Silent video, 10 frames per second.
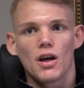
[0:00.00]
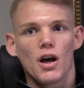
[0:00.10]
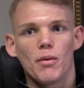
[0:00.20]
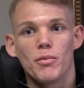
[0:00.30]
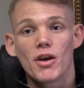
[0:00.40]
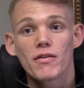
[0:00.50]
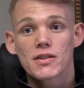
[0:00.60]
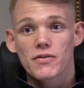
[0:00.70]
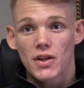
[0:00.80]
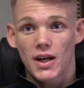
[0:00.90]
I'm
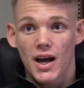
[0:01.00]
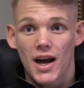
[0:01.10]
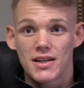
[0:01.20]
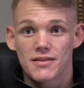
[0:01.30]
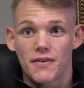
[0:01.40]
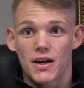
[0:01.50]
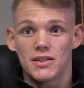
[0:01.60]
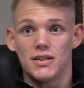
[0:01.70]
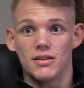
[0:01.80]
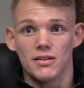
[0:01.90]
nervous for the guy he's
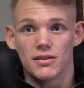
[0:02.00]
fighting.